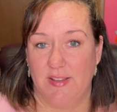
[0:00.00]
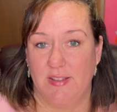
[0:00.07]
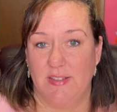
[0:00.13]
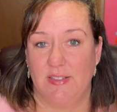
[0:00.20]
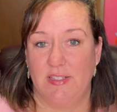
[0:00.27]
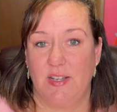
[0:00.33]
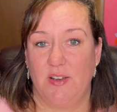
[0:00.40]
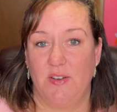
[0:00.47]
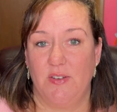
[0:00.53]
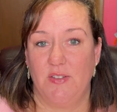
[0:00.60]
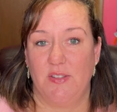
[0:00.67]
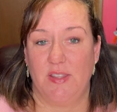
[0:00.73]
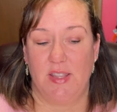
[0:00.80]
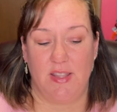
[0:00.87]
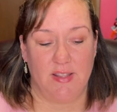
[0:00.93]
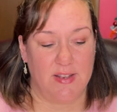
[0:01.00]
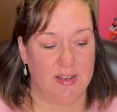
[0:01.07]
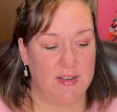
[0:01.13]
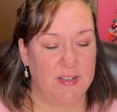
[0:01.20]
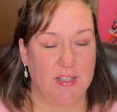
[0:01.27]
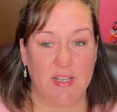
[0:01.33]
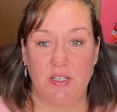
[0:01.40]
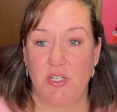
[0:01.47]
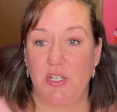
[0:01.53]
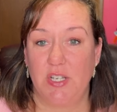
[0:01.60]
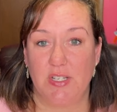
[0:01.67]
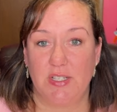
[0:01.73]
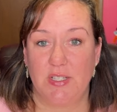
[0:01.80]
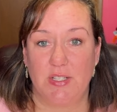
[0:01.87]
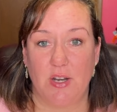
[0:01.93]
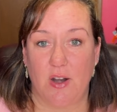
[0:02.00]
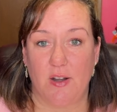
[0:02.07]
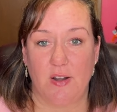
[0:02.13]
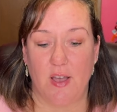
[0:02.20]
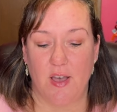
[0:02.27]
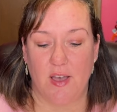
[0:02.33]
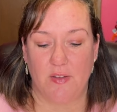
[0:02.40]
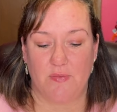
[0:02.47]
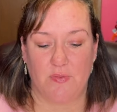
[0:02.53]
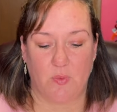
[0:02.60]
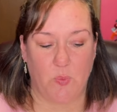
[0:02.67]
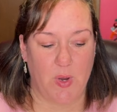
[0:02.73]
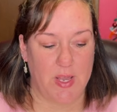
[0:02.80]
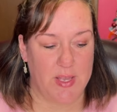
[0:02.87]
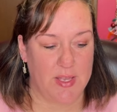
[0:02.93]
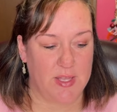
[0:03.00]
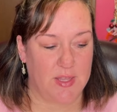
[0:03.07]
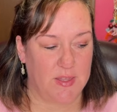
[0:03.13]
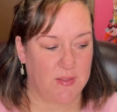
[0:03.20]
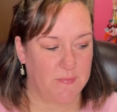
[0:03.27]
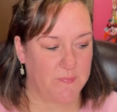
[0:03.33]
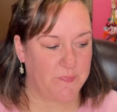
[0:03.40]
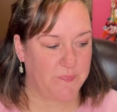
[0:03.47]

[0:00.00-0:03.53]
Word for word: So let's just start off with,